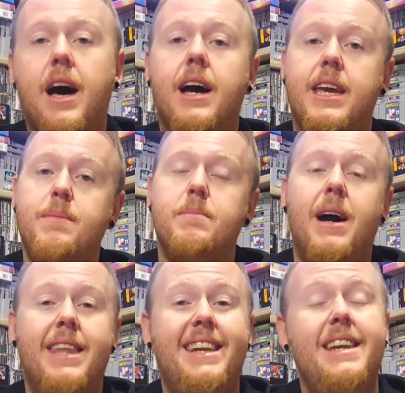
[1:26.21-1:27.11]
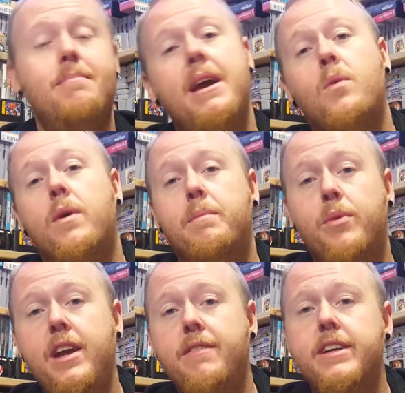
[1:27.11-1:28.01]
Keep in mind, they did make one
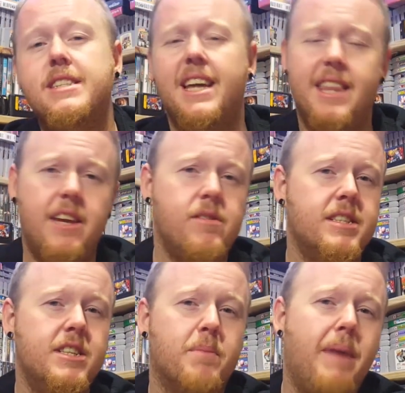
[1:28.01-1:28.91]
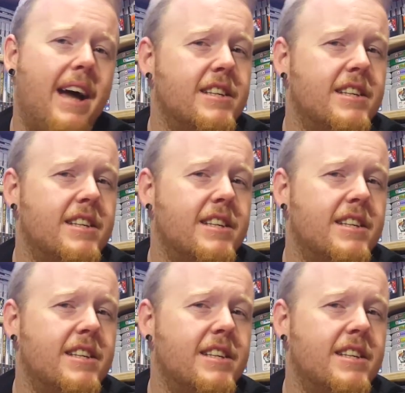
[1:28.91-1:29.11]
previous. I think you can still buy it.